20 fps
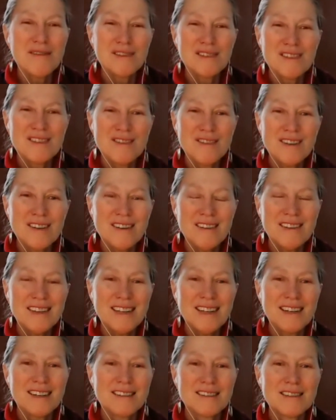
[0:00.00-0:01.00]
Is there
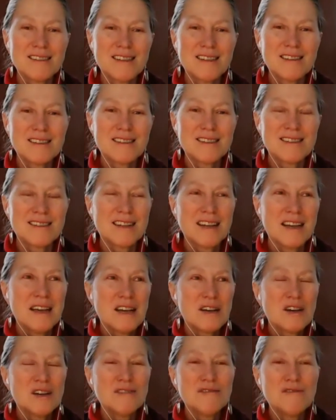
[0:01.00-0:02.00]
anything else that's
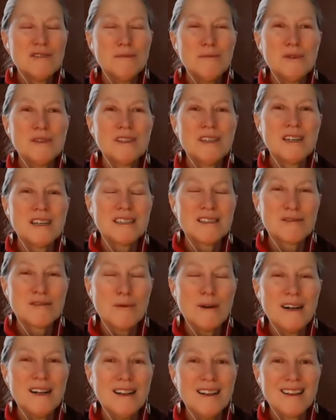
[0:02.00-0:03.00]
contributing as
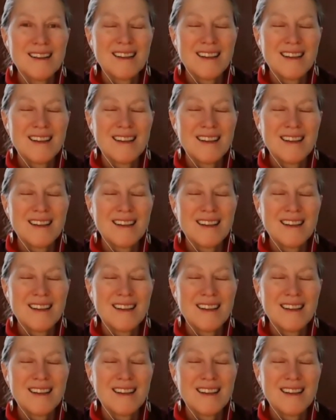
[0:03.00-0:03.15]
well?